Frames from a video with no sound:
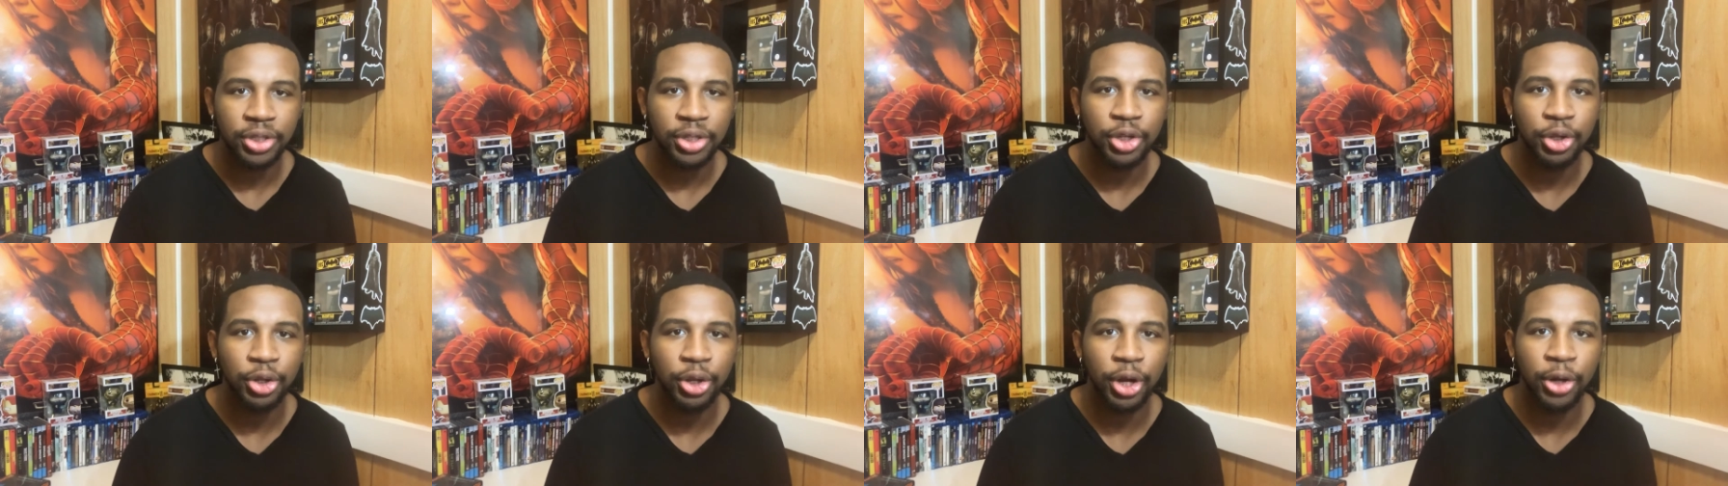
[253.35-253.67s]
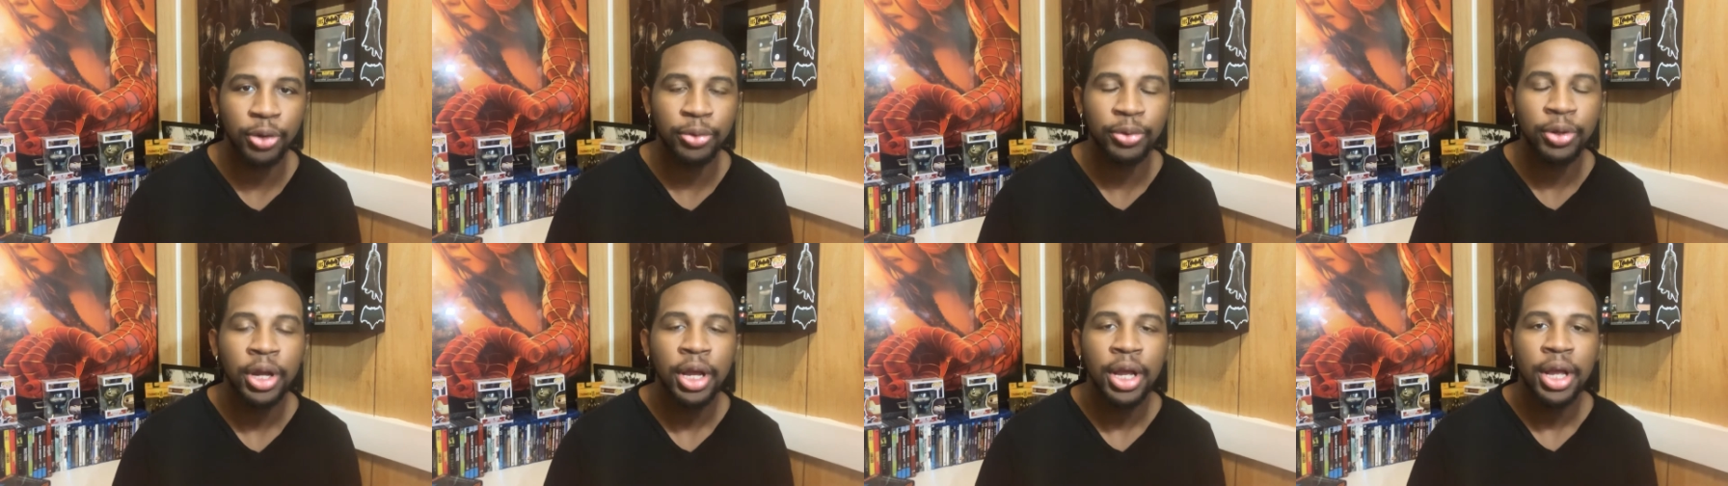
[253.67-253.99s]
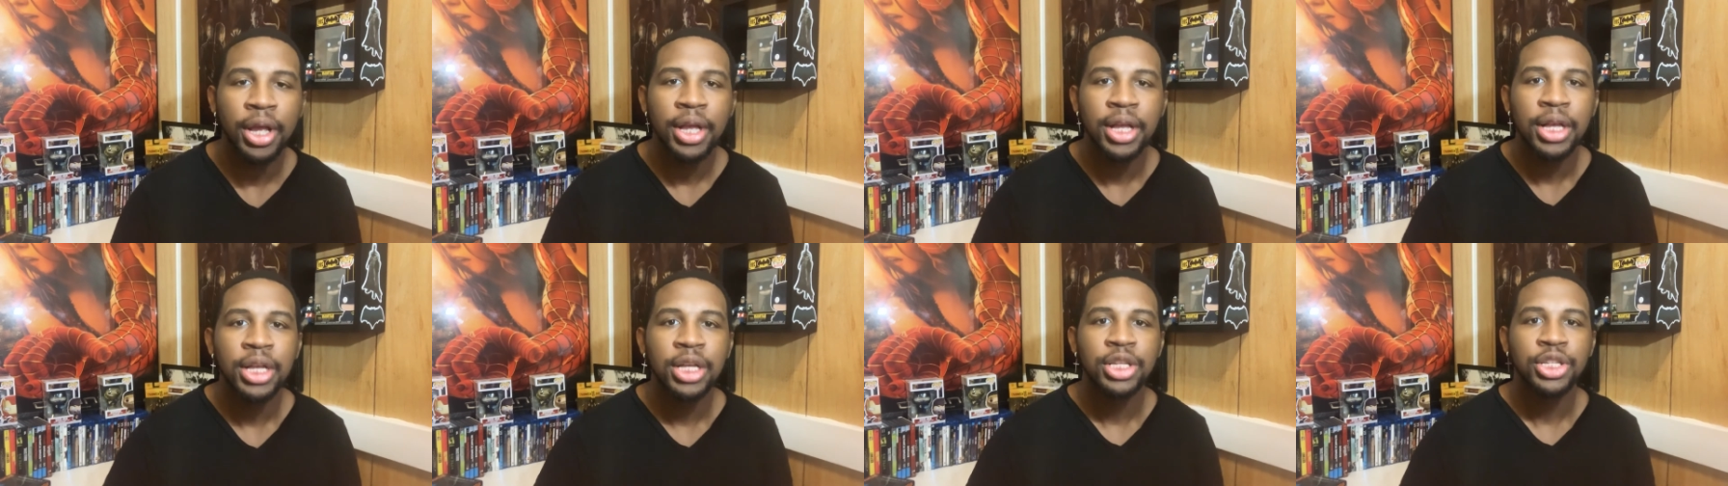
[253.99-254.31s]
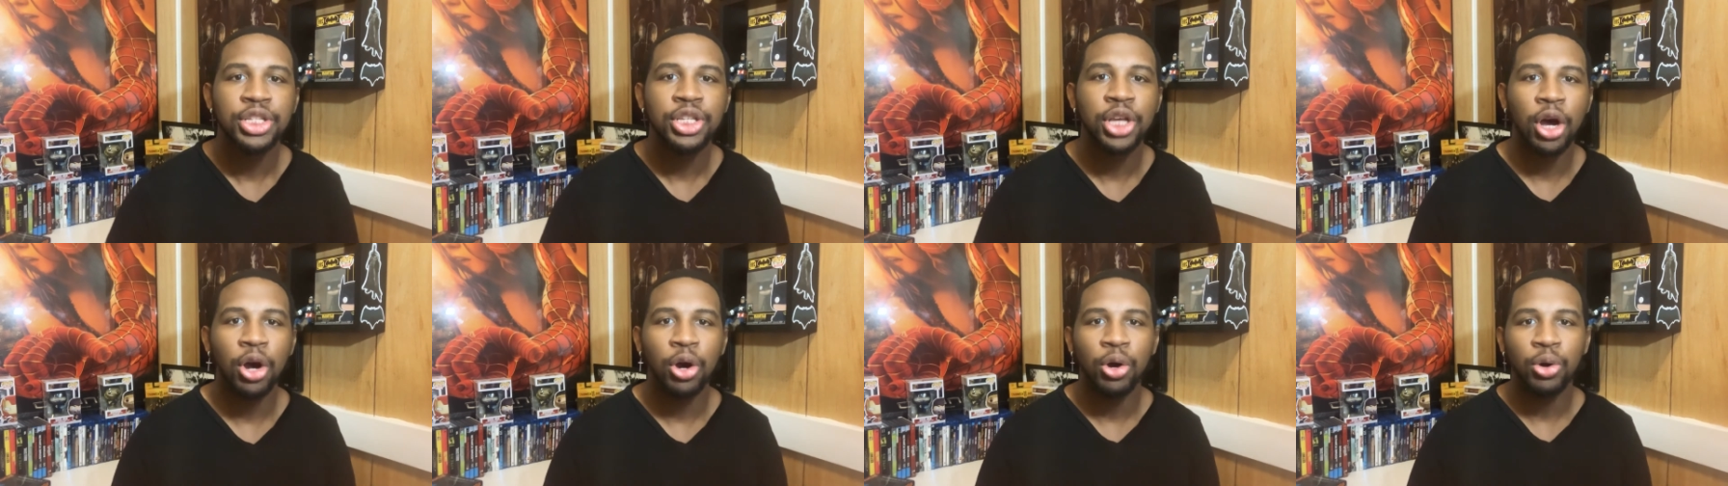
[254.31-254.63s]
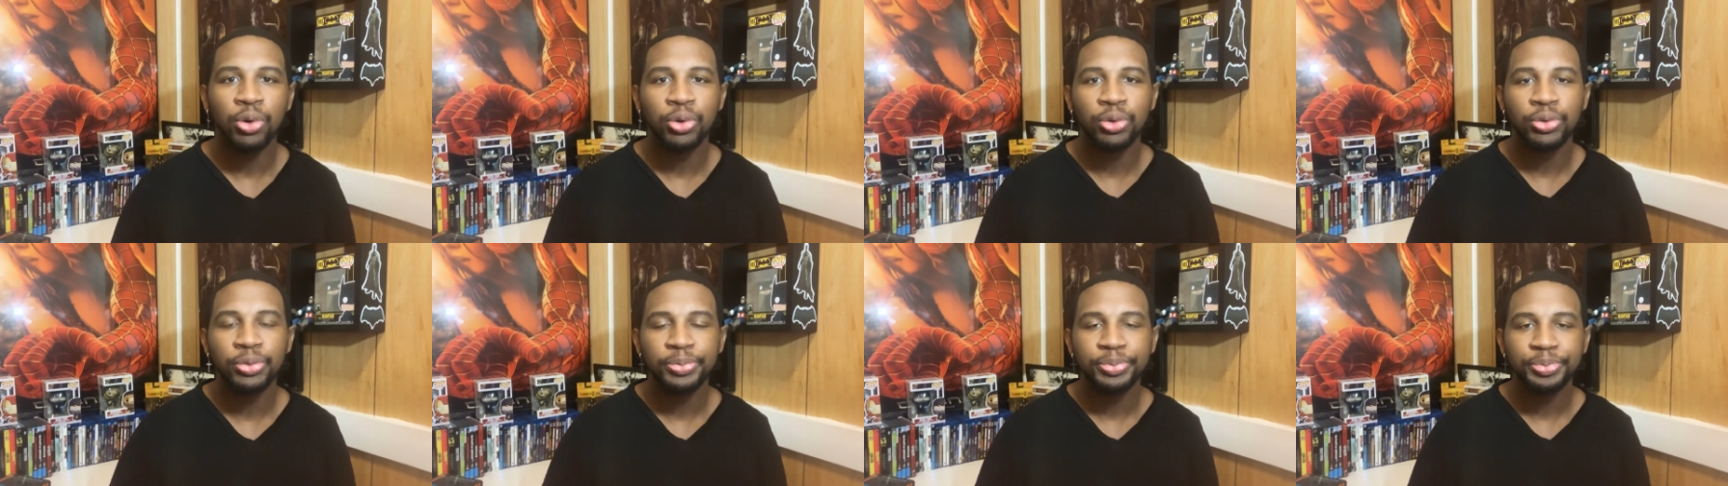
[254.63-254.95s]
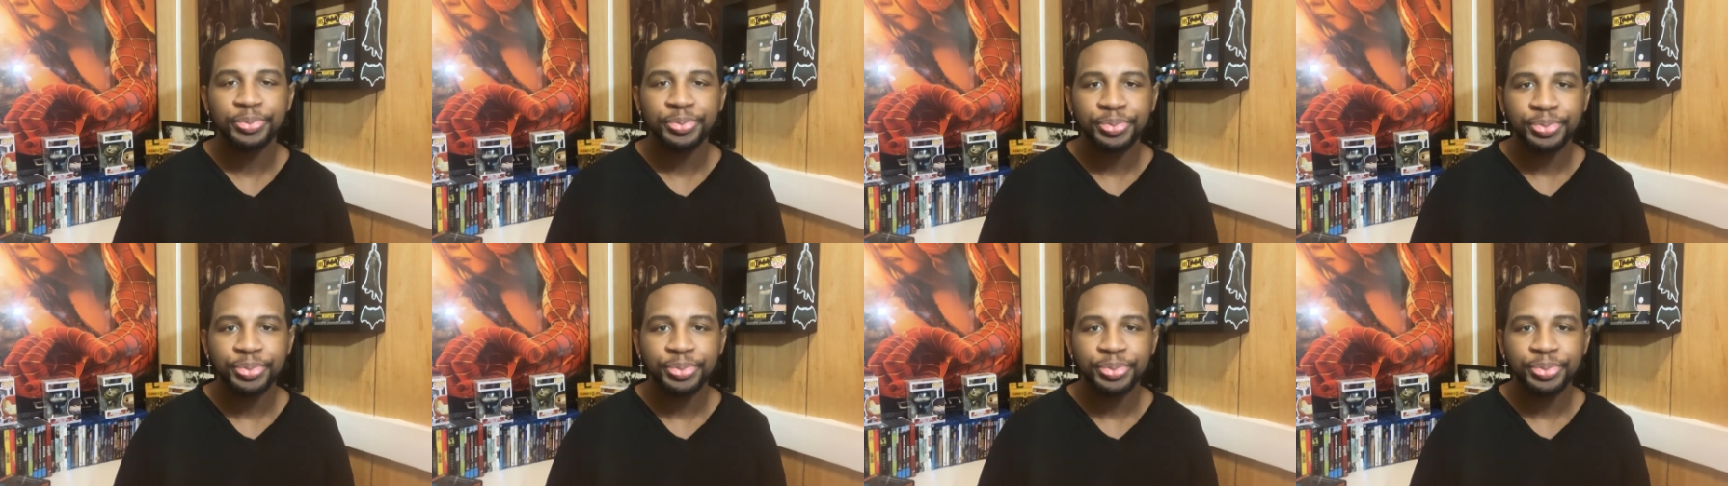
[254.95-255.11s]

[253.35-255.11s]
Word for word: you know? So,